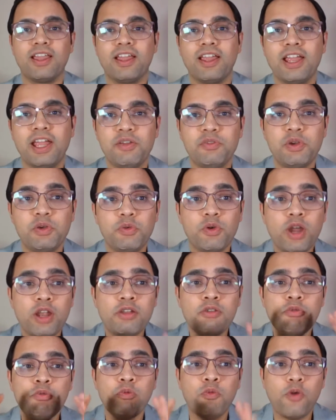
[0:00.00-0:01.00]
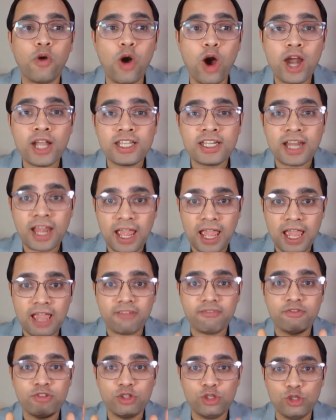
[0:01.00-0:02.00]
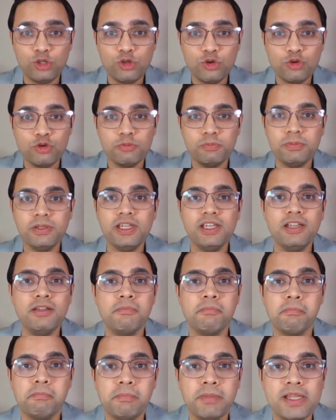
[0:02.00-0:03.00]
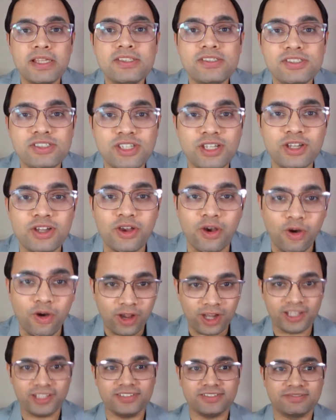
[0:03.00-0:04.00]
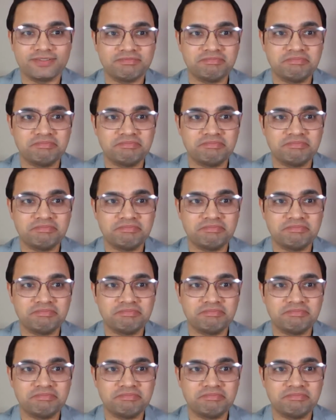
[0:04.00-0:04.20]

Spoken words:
Hey everyone, what have you been binging on?